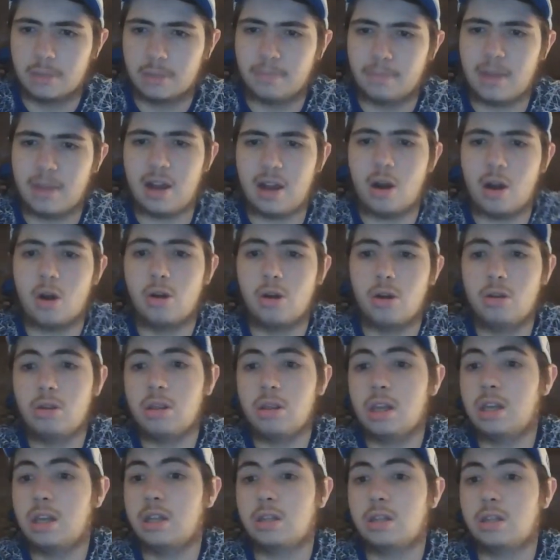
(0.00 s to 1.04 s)
Mate,
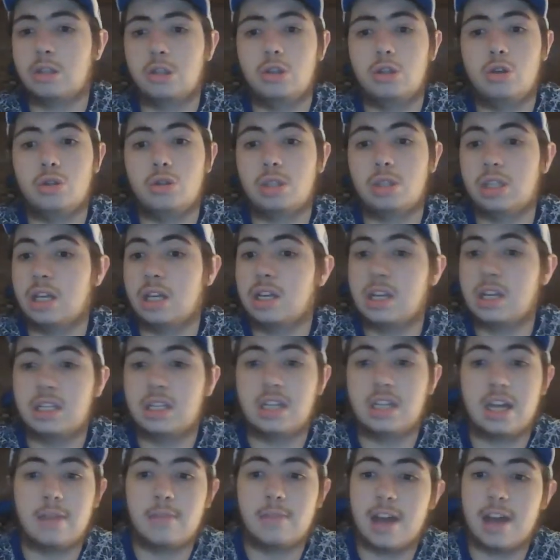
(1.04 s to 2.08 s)
only new Sydney
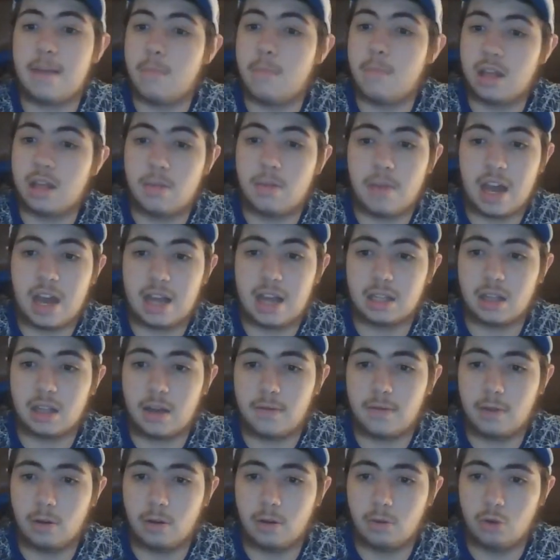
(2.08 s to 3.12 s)
team can be the Bears, I
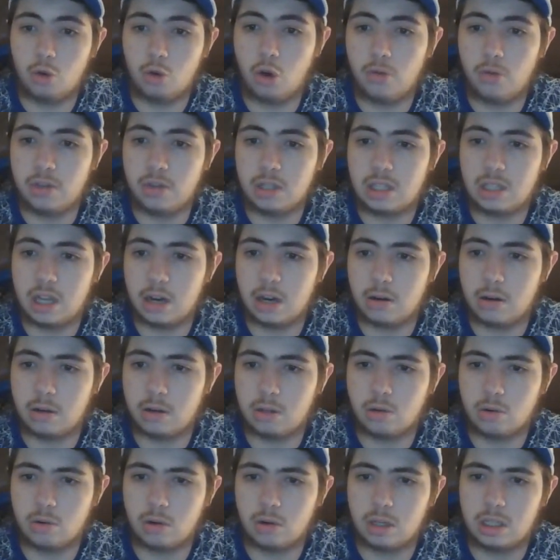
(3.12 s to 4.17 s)
feel. Northern
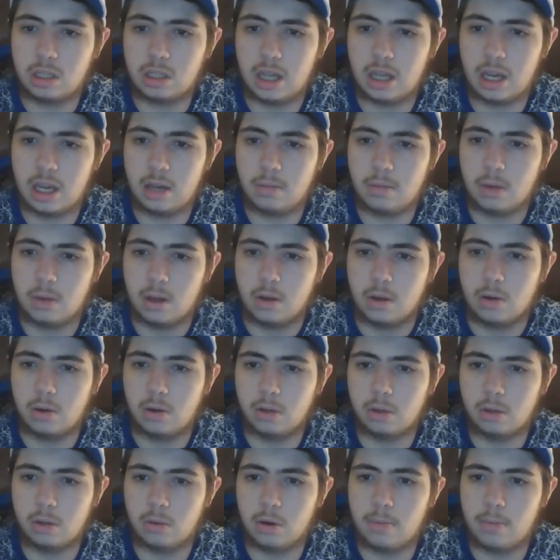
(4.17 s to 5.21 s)
Territory team,
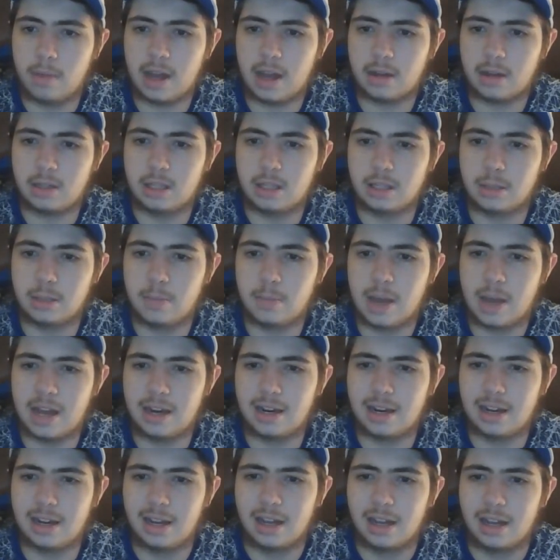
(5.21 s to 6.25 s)
Uluru Mountains
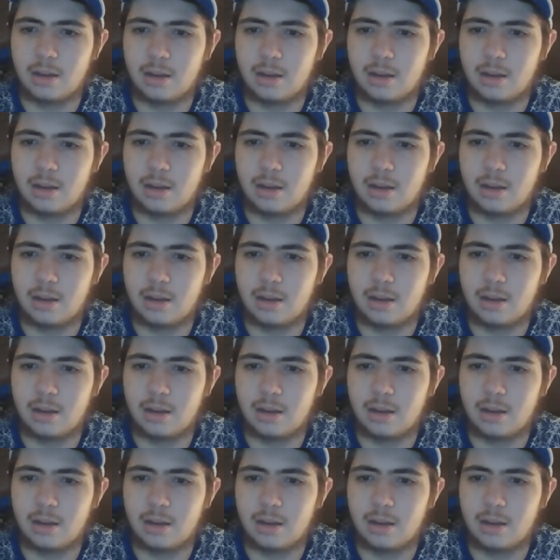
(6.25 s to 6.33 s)
men.